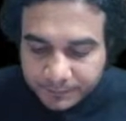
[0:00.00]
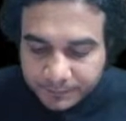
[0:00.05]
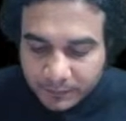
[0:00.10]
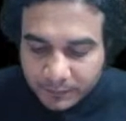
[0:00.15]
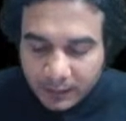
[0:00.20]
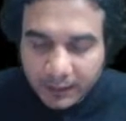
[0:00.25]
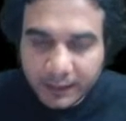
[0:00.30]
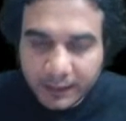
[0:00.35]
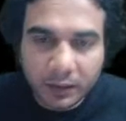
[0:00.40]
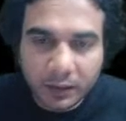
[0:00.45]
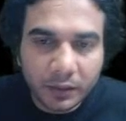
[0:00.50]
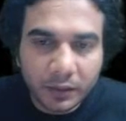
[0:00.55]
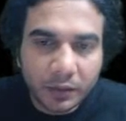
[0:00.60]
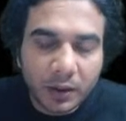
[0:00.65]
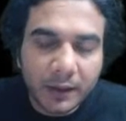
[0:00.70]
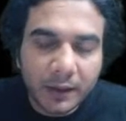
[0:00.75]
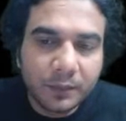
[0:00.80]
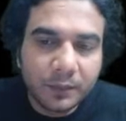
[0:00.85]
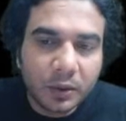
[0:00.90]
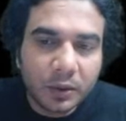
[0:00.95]
Like you
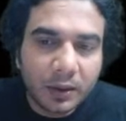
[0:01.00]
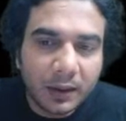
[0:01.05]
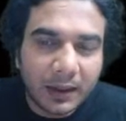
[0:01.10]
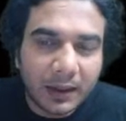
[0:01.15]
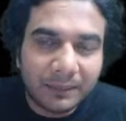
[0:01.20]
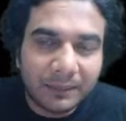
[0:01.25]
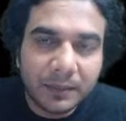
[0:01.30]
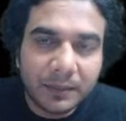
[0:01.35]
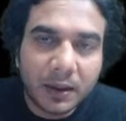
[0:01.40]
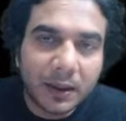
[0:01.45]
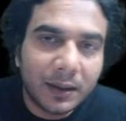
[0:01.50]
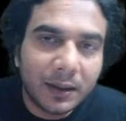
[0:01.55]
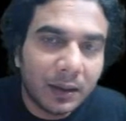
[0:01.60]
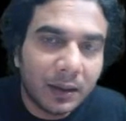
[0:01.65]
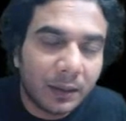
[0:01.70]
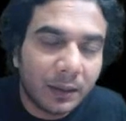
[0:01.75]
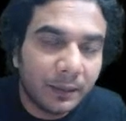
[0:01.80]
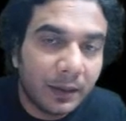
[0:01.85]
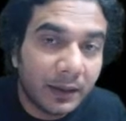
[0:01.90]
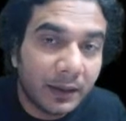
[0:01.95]
can't put lambda, and
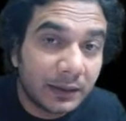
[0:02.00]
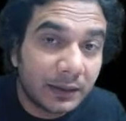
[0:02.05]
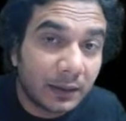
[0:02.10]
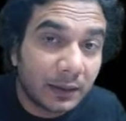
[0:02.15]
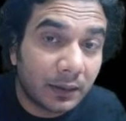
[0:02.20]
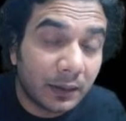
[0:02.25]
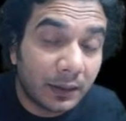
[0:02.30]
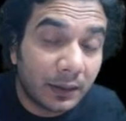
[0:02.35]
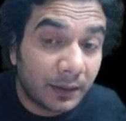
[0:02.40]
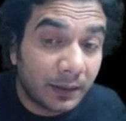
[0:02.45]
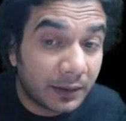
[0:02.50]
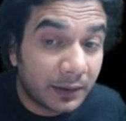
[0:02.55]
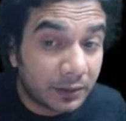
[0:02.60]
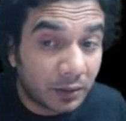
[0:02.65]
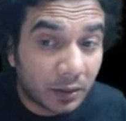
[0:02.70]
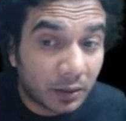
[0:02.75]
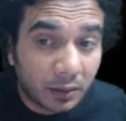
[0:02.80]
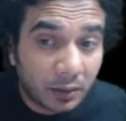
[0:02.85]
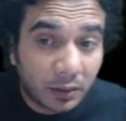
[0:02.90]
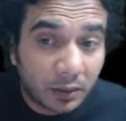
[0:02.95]
lambda is
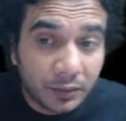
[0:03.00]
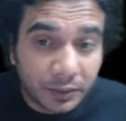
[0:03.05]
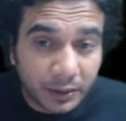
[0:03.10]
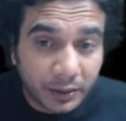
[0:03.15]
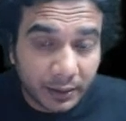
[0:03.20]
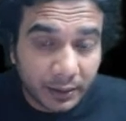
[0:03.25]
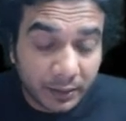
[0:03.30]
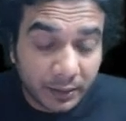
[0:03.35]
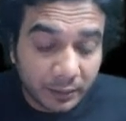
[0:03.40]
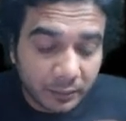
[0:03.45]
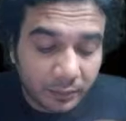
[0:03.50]
not a constant.